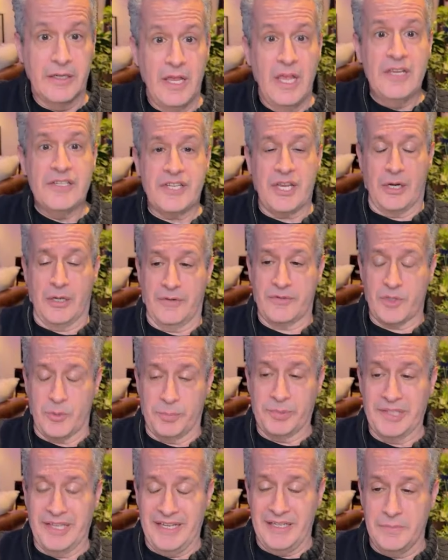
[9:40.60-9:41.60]
Tariffs
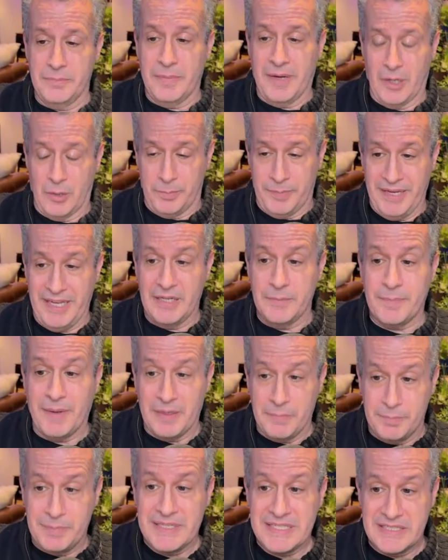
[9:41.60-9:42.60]
are paid by
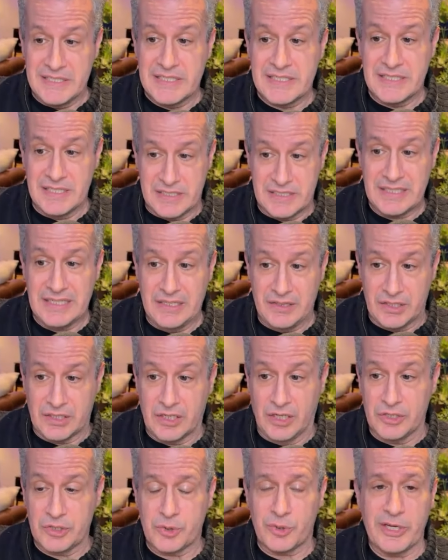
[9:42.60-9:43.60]
businesses in the
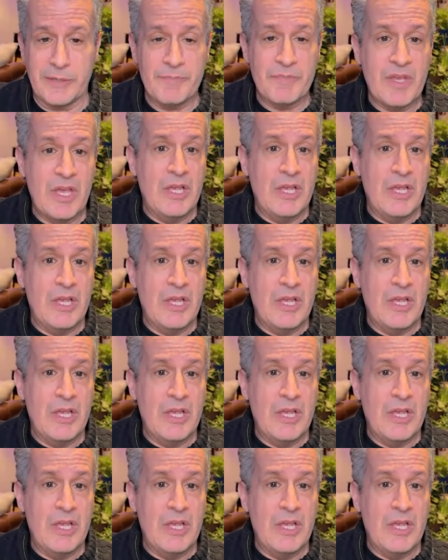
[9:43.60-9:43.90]
country.